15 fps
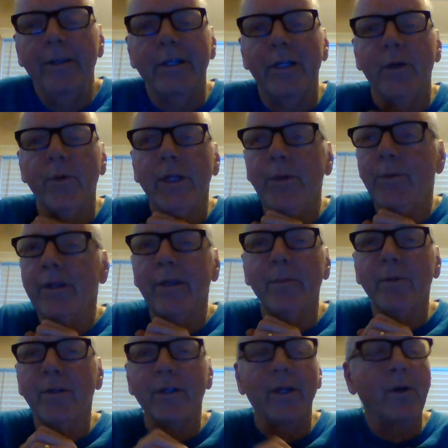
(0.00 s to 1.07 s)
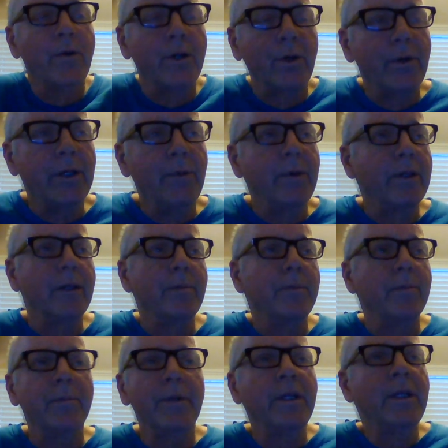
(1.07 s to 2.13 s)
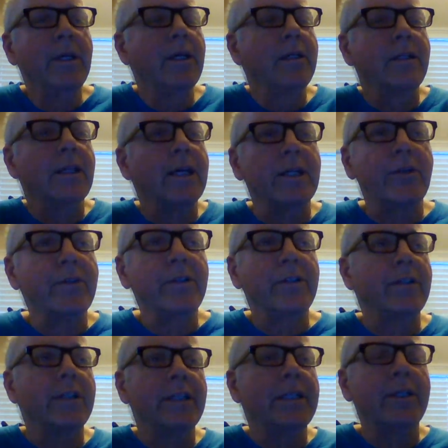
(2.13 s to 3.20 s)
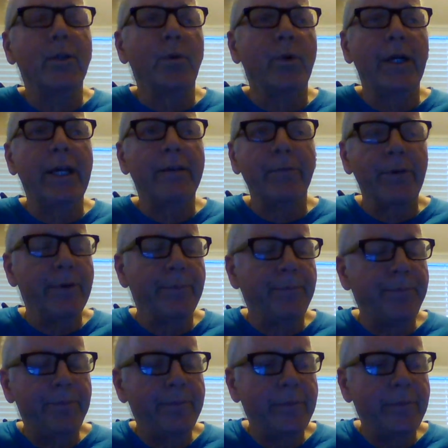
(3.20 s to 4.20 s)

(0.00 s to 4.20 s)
Whether you agree with him or don't agree with him, doctrinally or whatever,